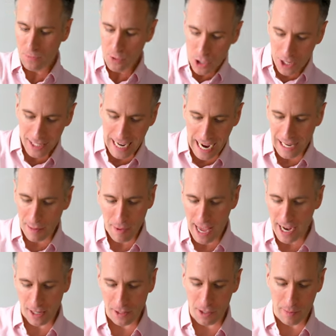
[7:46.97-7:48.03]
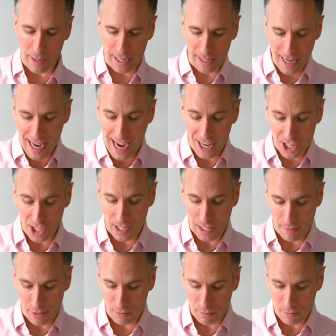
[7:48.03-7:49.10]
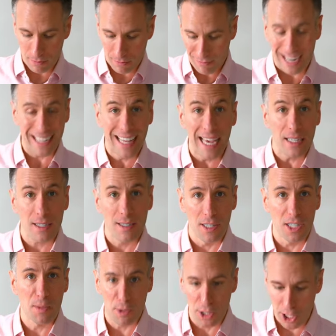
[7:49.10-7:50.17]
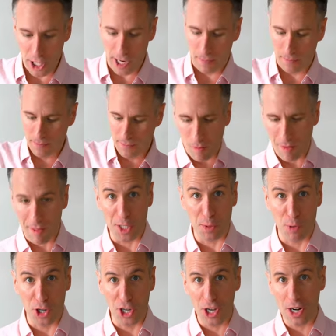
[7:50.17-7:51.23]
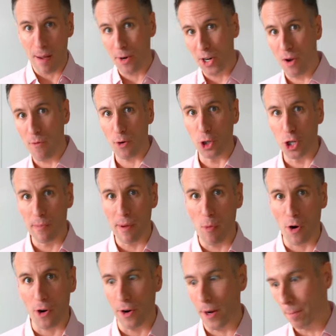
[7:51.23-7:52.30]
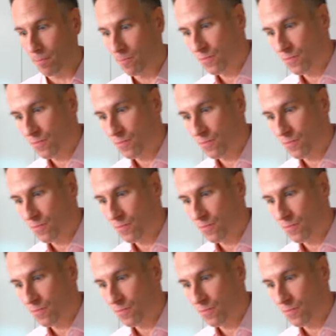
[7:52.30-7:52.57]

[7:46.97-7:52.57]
you can dial it back a little bit and just leave it like this. This is pretty good. That's pretty good. I'm gonna go for a little bit more cream.